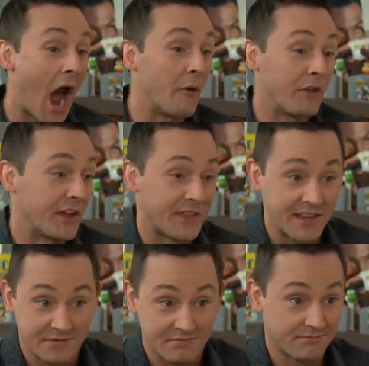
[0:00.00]
I would think
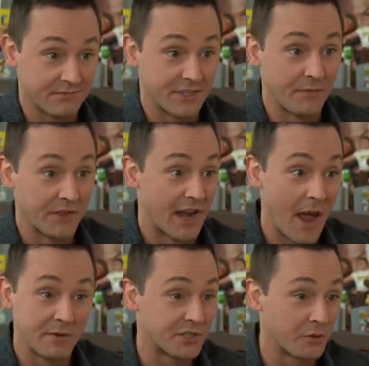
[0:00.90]
that's something that
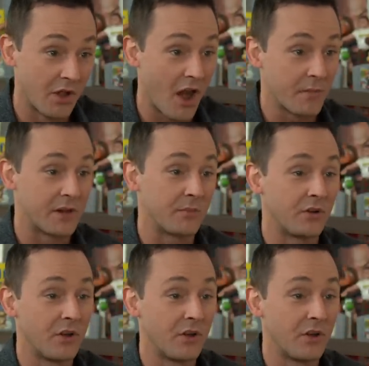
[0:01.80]
happens to a lot of people,